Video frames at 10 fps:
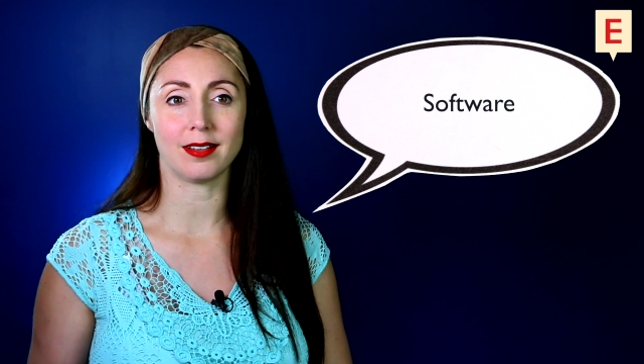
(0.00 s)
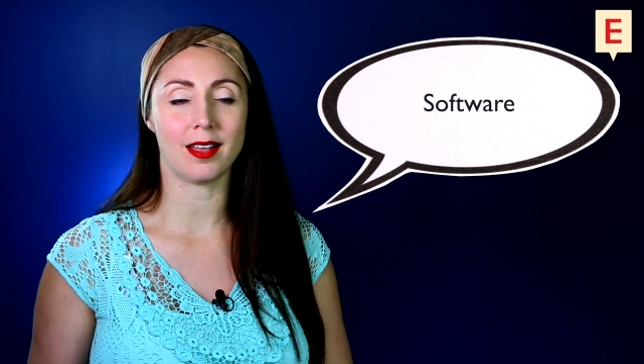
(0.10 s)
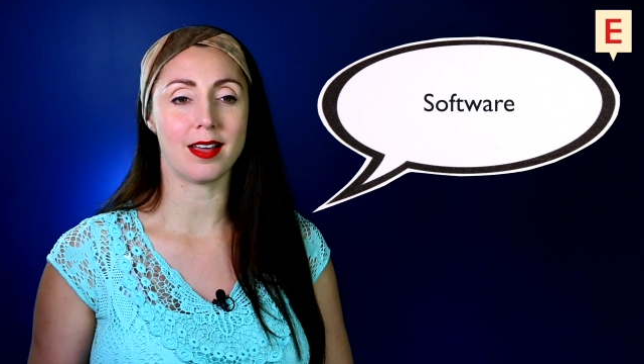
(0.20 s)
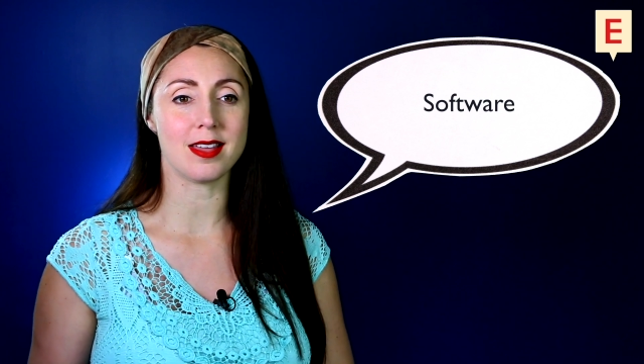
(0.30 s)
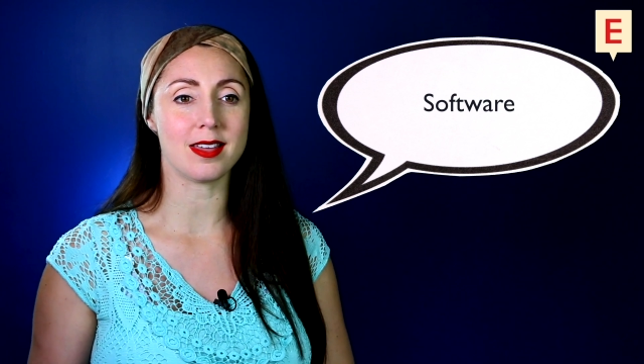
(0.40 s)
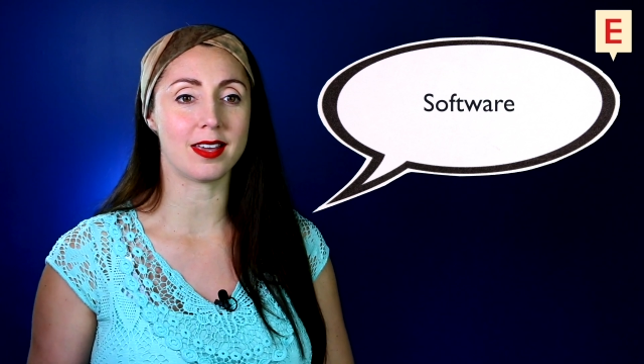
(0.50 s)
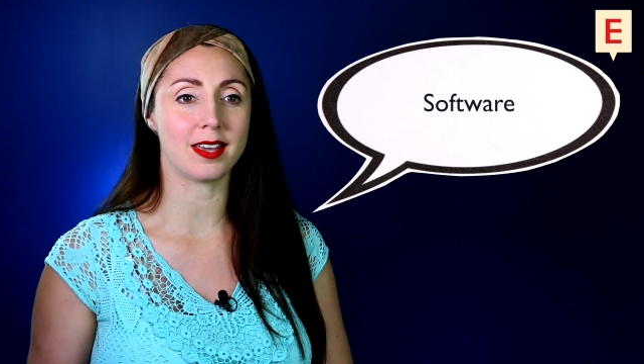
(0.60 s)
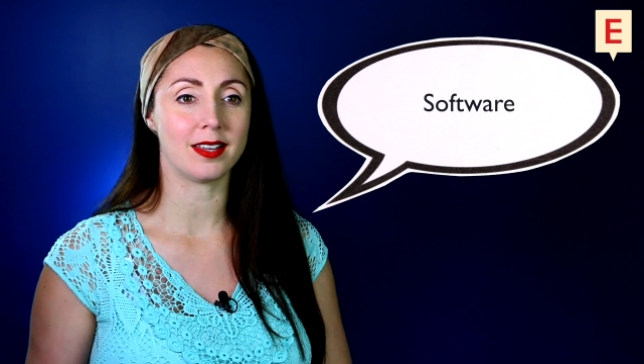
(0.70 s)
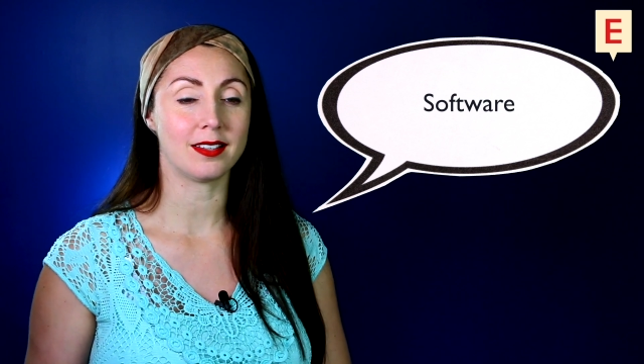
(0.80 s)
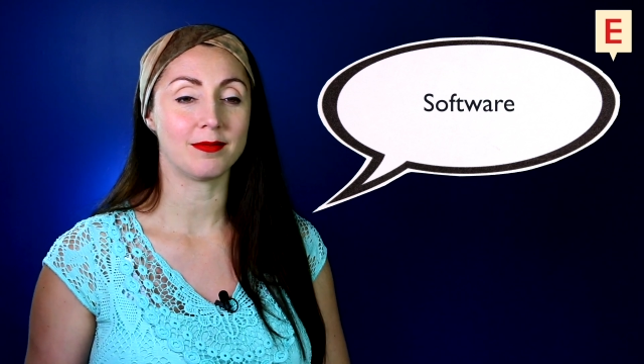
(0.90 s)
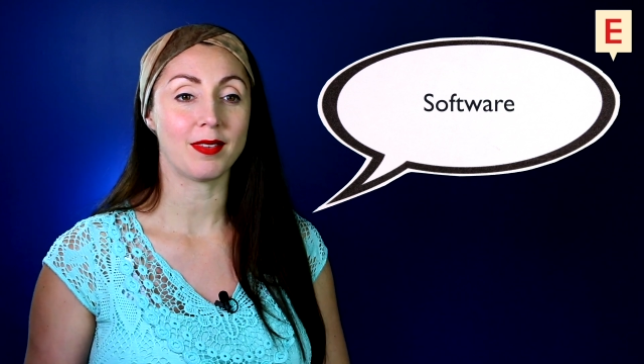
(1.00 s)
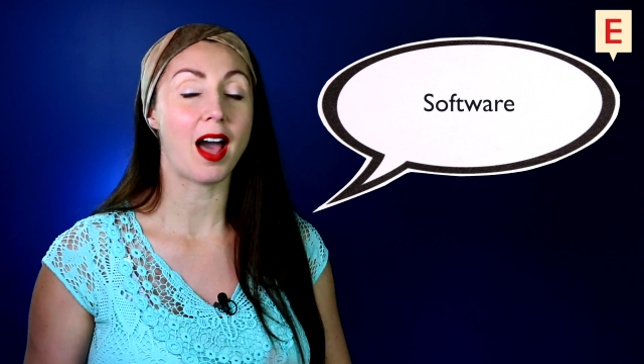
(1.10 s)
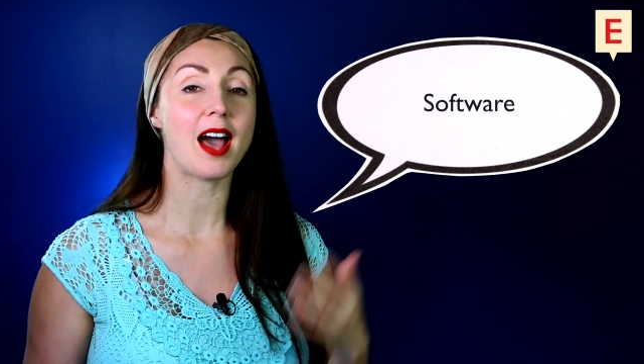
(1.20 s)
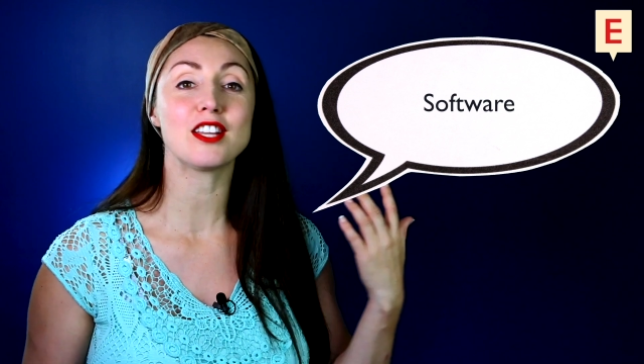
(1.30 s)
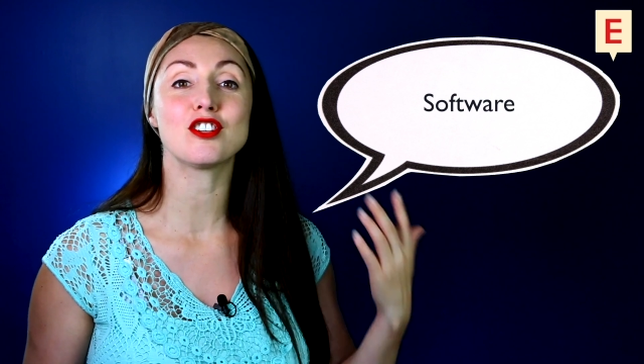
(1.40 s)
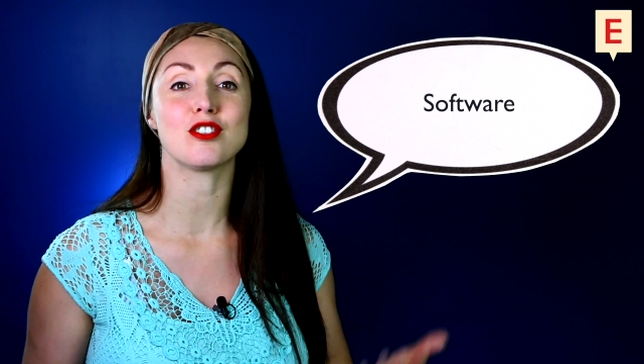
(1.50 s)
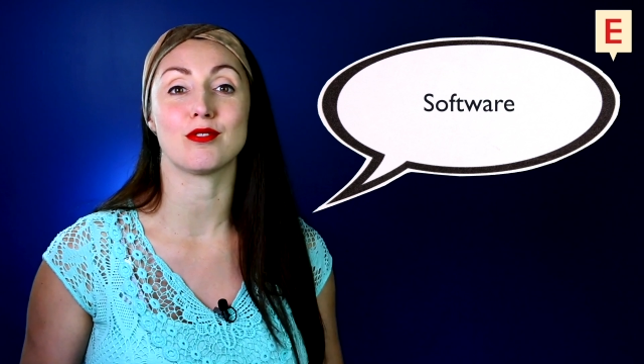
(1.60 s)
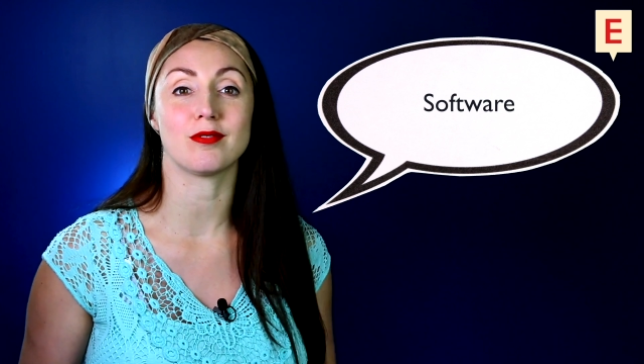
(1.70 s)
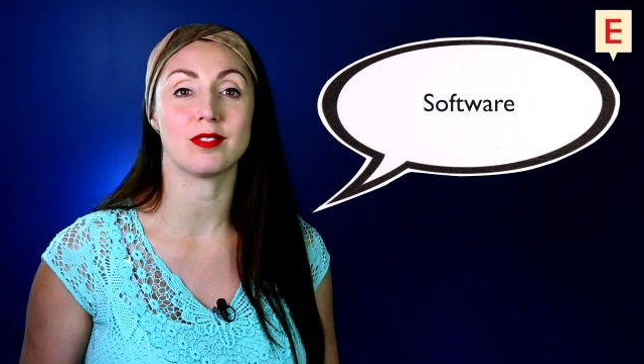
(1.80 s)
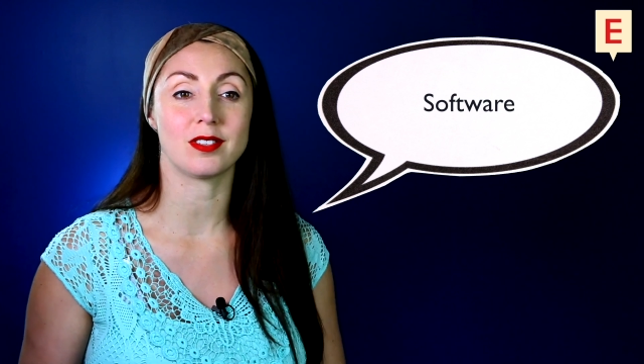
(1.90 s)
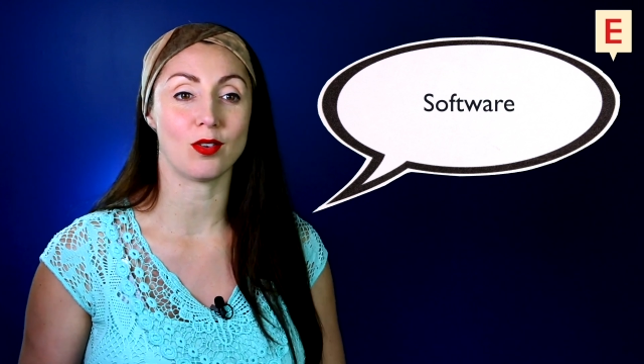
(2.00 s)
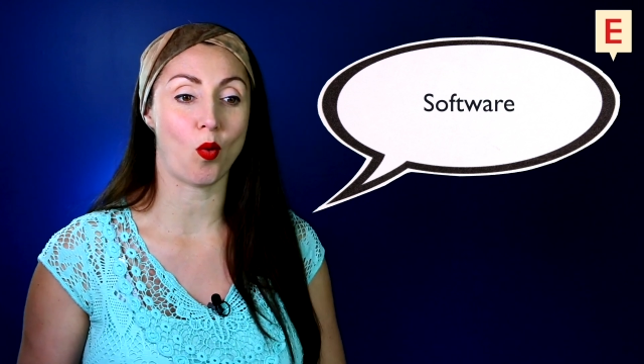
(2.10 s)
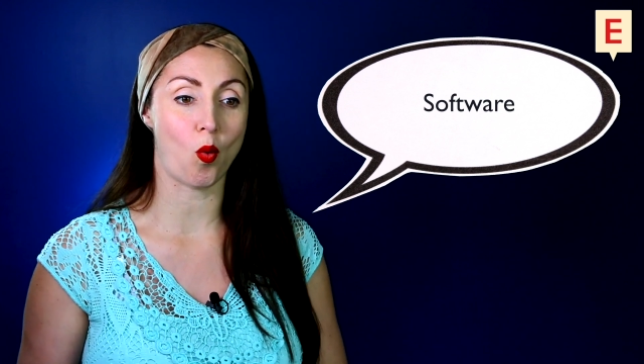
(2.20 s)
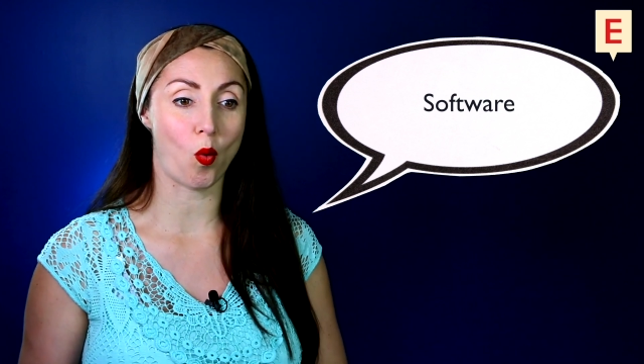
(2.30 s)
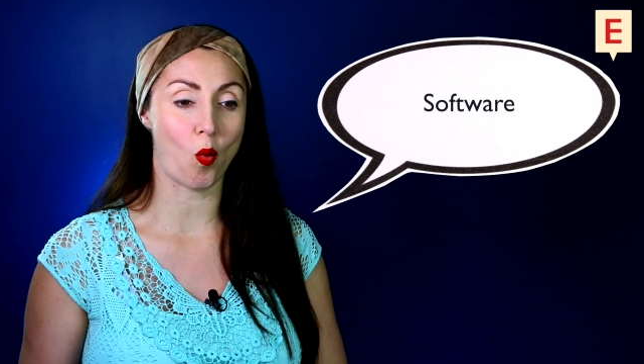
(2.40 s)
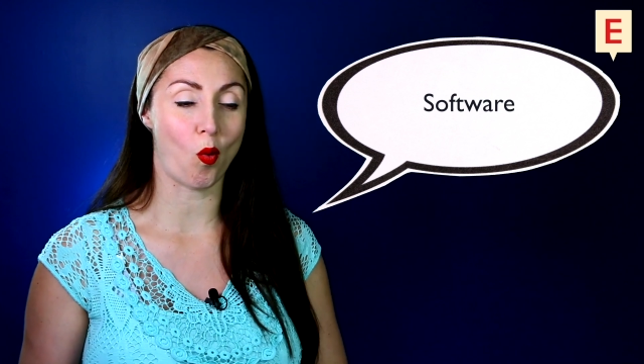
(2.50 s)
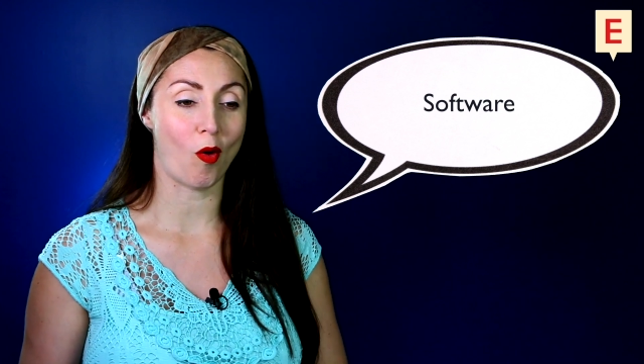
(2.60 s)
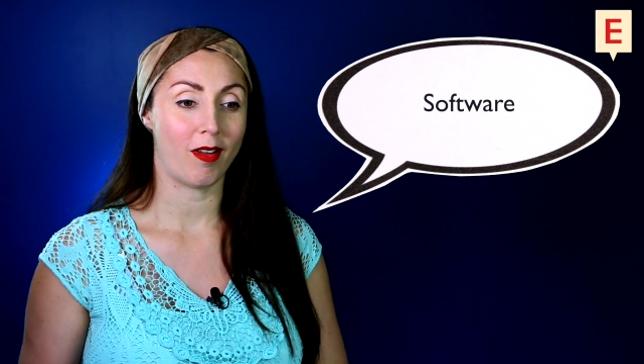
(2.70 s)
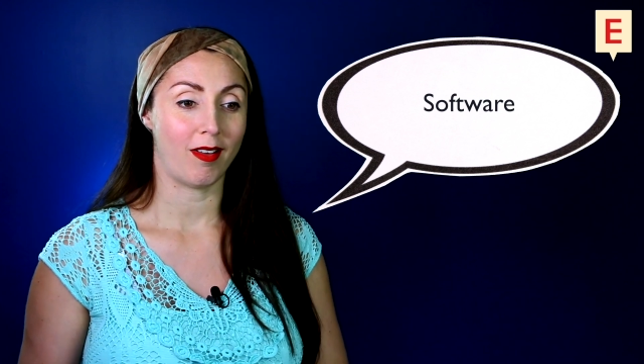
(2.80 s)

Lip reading: like iTunes, or